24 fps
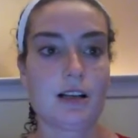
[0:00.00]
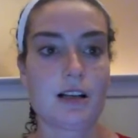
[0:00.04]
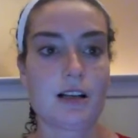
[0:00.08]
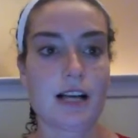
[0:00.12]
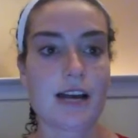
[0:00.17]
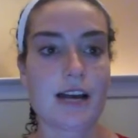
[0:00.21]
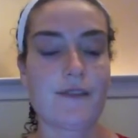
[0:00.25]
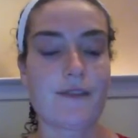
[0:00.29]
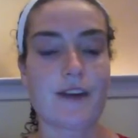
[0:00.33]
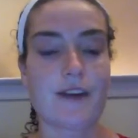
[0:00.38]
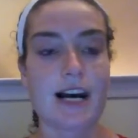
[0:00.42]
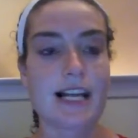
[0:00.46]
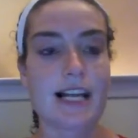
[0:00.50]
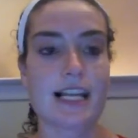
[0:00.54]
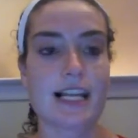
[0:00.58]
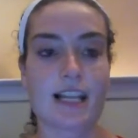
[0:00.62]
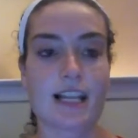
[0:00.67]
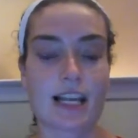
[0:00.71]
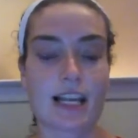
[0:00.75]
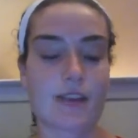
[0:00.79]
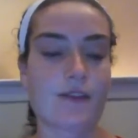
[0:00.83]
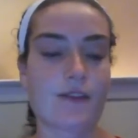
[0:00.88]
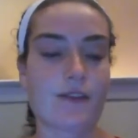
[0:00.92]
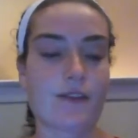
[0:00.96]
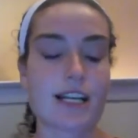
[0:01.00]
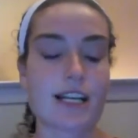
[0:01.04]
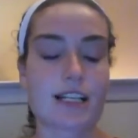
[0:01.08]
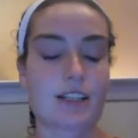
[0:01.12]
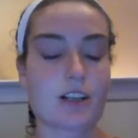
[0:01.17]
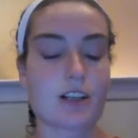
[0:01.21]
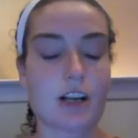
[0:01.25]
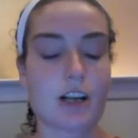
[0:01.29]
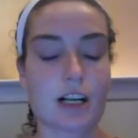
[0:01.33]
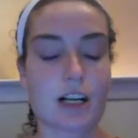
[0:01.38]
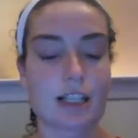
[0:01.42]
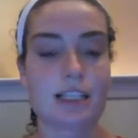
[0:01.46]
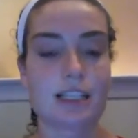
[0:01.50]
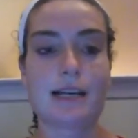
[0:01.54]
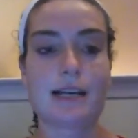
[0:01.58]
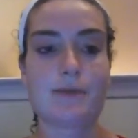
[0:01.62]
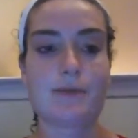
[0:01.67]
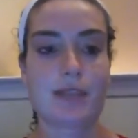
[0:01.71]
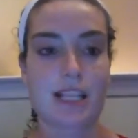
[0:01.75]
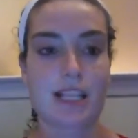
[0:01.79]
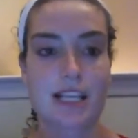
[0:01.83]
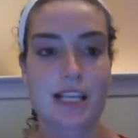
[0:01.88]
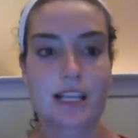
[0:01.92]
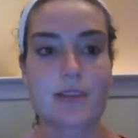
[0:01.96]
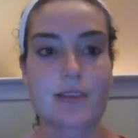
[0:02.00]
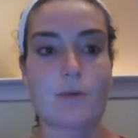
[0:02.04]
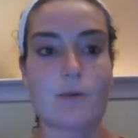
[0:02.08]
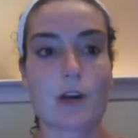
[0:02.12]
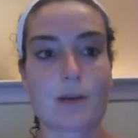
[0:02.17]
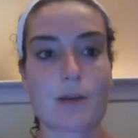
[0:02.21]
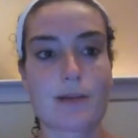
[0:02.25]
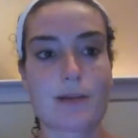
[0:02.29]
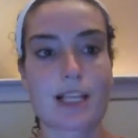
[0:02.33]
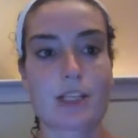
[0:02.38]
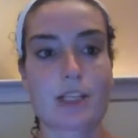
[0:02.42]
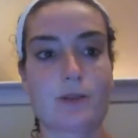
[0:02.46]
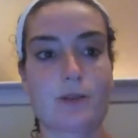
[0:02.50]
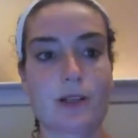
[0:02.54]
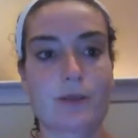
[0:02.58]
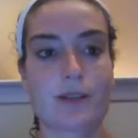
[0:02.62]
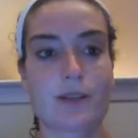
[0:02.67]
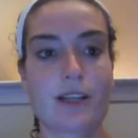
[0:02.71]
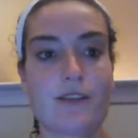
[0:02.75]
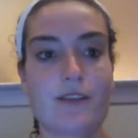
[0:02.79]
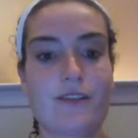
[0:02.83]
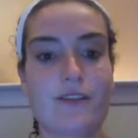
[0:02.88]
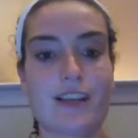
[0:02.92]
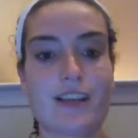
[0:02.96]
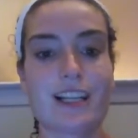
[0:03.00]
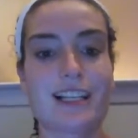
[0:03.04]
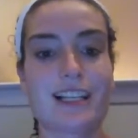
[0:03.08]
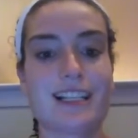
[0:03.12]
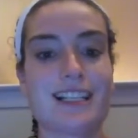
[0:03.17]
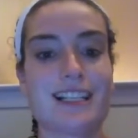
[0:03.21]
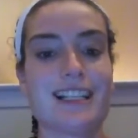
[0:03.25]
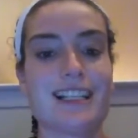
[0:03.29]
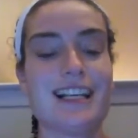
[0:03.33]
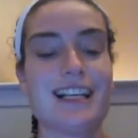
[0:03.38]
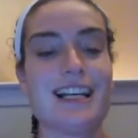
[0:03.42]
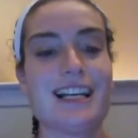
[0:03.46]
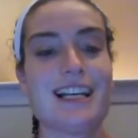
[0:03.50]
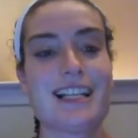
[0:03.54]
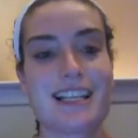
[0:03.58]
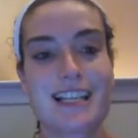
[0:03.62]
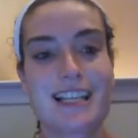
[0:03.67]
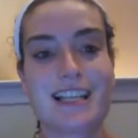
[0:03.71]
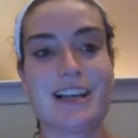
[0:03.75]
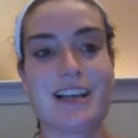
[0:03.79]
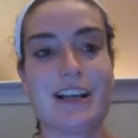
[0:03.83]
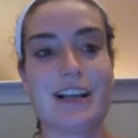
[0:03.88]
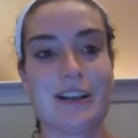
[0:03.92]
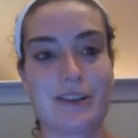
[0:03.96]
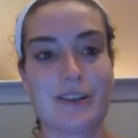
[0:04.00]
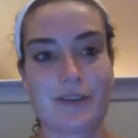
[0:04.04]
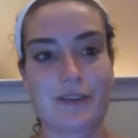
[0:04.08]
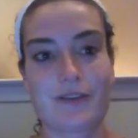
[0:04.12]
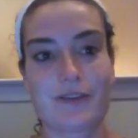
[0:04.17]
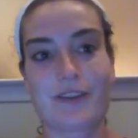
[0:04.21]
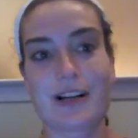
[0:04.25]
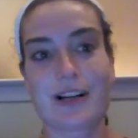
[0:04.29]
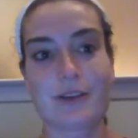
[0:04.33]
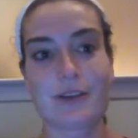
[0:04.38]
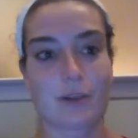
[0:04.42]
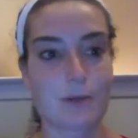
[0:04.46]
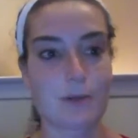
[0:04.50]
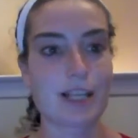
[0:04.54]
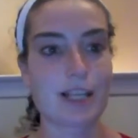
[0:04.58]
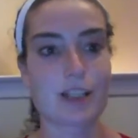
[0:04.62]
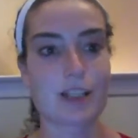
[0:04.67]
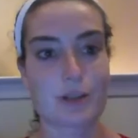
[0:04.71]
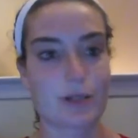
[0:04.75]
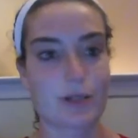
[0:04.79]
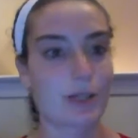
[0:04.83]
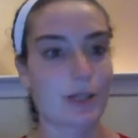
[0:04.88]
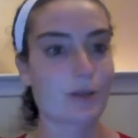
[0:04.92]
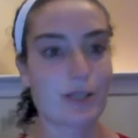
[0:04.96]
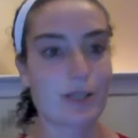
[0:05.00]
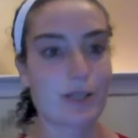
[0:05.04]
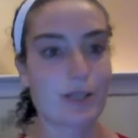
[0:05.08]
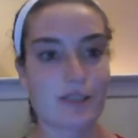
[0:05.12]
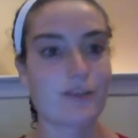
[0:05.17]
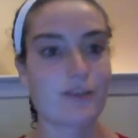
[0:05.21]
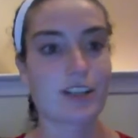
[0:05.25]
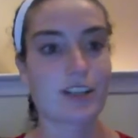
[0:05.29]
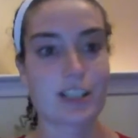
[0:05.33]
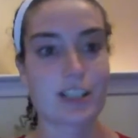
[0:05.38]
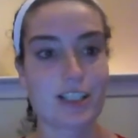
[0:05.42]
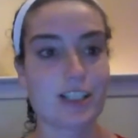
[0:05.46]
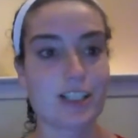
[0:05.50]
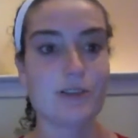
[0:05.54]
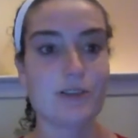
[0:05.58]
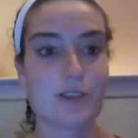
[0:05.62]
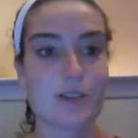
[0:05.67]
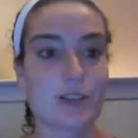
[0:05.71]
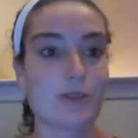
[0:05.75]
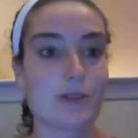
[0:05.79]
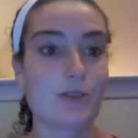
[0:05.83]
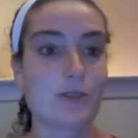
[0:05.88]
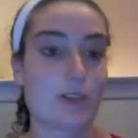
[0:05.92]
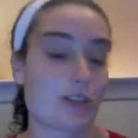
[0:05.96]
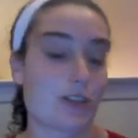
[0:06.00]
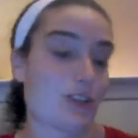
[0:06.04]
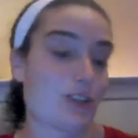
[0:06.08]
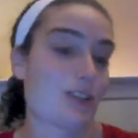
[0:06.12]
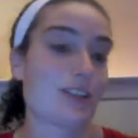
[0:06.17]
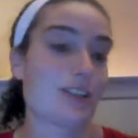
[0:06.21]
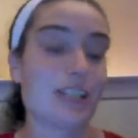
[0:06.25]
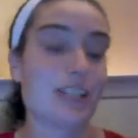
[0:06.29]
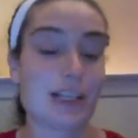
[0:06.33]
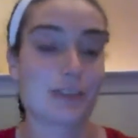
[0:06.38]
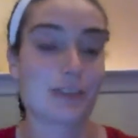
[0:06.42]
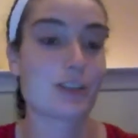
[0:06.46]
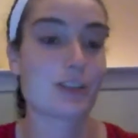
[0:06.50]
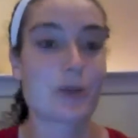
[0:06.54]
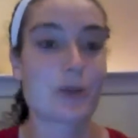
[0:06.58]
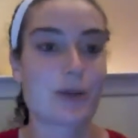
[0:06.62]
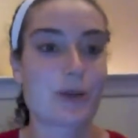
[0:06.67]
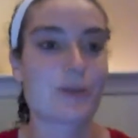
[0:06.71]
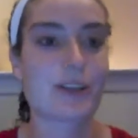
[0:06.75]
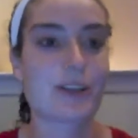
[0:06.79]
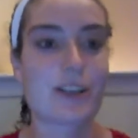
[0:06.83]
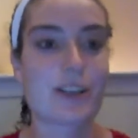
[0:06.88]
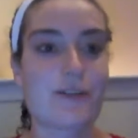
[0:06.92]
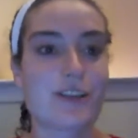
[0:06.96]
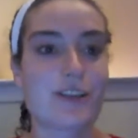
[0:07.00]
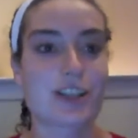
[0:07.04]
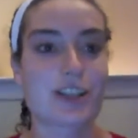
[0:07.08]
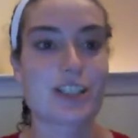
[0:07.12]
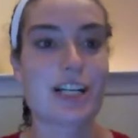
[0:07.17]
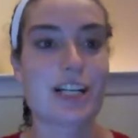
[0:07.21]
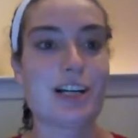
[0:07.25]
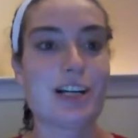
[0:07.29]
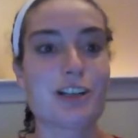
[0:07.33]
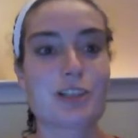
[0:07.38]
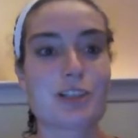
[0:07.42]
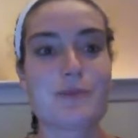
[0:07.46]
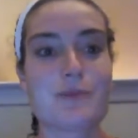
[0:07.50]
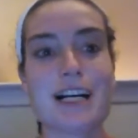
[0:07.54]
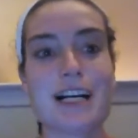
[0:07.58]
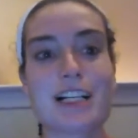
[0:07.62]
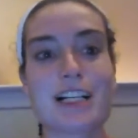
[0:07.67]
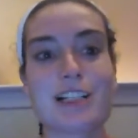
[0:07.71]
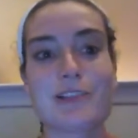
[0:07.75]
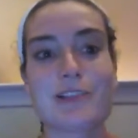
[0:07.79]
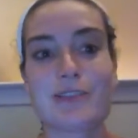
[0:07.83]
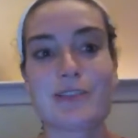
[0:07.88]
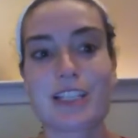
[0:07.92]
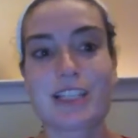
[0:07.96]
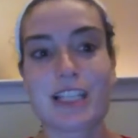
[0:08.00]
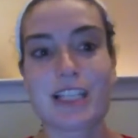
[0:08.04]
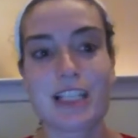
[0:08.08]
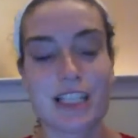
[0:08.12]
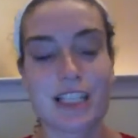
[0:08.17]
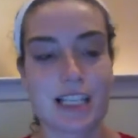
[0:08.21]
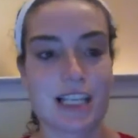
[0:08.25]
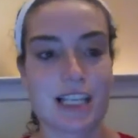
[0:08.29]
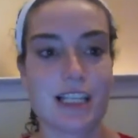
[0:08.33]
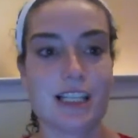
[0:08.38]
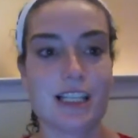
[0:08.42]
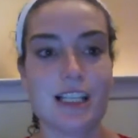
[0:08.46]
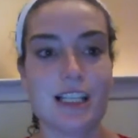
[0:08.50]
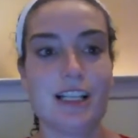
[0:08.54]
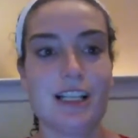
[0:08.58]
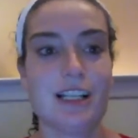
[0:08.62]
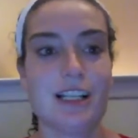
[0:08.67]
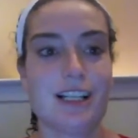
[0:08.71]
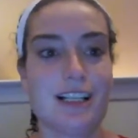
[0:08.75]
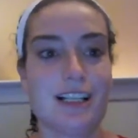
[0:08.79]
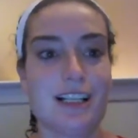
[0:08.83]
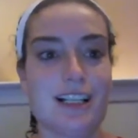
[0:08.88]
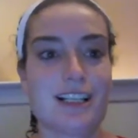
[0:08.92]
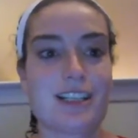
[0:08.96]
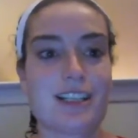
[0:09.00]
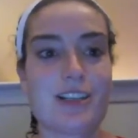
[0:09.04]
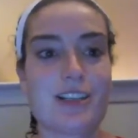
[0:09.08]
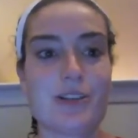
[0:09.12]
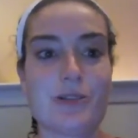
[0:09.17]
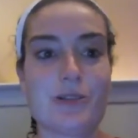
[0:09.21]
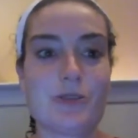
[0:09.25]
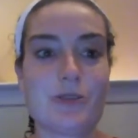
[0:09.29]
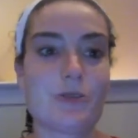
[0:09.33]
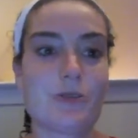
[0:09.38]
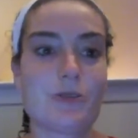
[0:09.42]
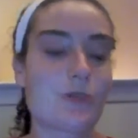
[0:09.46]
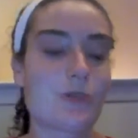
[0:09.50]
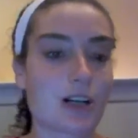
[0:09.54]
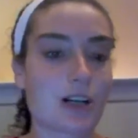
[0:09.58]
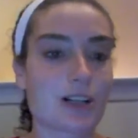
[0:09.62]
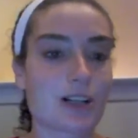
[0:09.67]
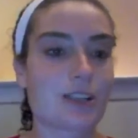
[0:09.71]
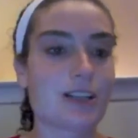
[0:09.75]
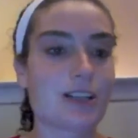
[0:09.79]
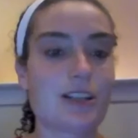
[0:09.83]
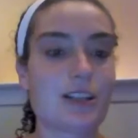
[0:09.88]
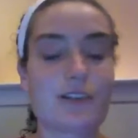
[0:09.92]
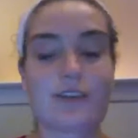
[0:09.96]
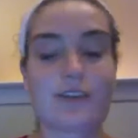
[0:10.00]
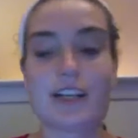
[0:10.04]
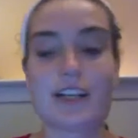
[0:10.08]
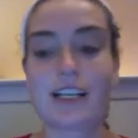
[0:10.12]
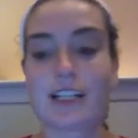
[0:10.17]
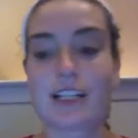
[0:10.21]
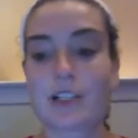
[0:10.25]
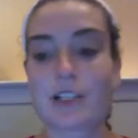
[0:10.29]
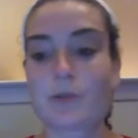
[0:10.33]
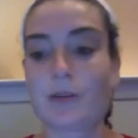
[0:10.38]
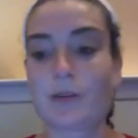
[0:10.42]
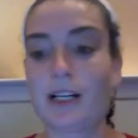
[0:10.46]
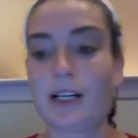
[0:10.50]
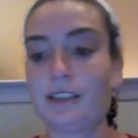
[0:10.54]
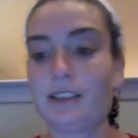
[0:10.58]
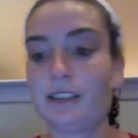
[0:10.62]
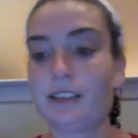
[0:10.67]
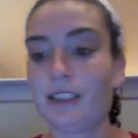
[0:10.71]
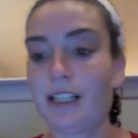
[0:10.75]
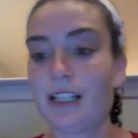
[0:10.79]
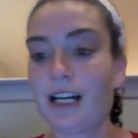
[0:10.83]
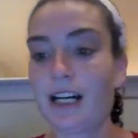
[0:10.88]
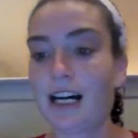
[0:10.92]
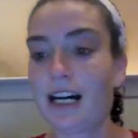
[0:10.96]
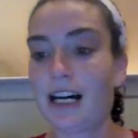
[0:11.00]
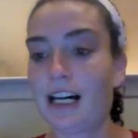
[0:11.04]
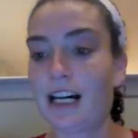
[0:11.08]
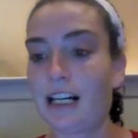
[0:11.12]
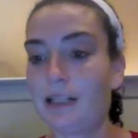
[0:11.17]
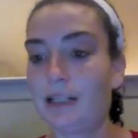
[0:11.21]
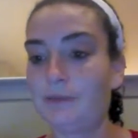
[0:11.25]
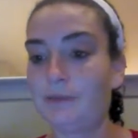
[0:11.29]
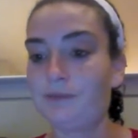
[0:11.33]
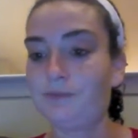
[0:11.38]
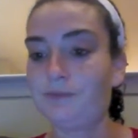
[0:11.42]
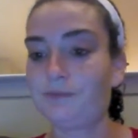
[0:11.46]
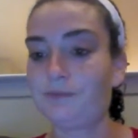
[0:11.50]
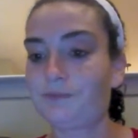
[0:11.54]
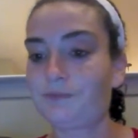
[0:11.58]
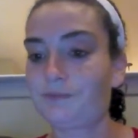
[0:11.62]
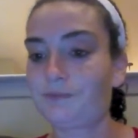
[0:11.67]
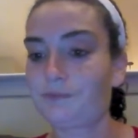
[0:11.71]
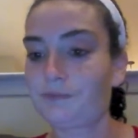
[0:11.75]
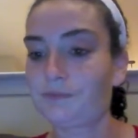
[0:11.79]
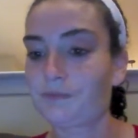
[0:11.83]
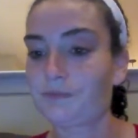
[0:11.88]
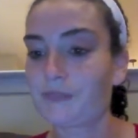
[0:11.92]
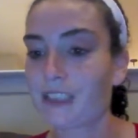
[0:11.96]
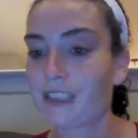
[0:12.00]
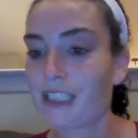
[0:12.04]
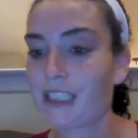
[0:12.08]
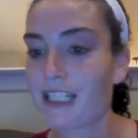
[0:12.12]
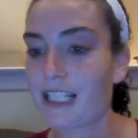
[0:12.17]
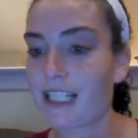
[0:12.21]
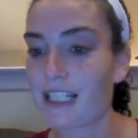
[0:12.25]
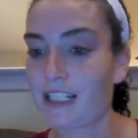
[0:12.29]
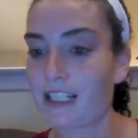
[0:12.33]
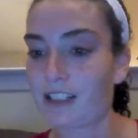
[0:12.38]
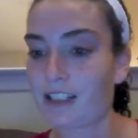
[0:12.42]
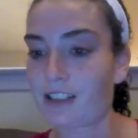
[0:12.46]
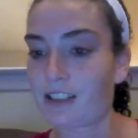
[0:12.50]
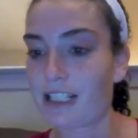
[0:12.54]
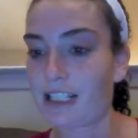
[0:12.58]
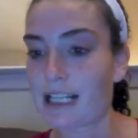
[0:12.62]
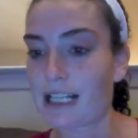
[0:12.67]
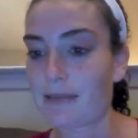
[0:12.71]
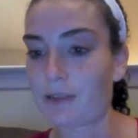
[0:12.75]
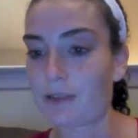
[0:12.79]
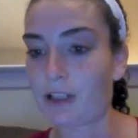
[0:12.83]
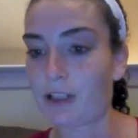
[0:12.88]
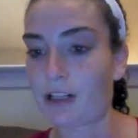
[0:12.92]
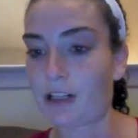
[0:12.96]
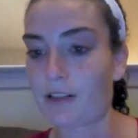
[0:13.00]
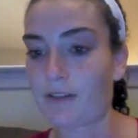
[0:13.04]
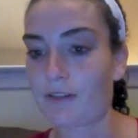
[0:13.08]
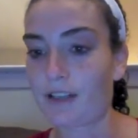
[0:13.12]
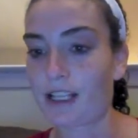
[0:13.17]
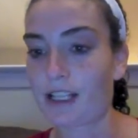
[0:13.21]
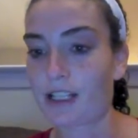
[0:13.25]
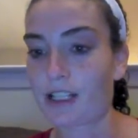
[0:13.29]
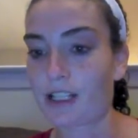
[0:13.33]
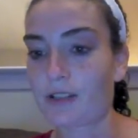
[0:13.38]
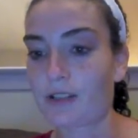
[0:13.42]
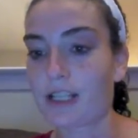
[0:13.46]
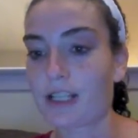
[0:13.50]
I find that like if I talk to them and then they want to buy the 21-day fix, their friend will buy the 21-day fix too. So it just, the 21-day fix challenge pack. So it's easy to talk to their friend as well. Is there a good time to offer this?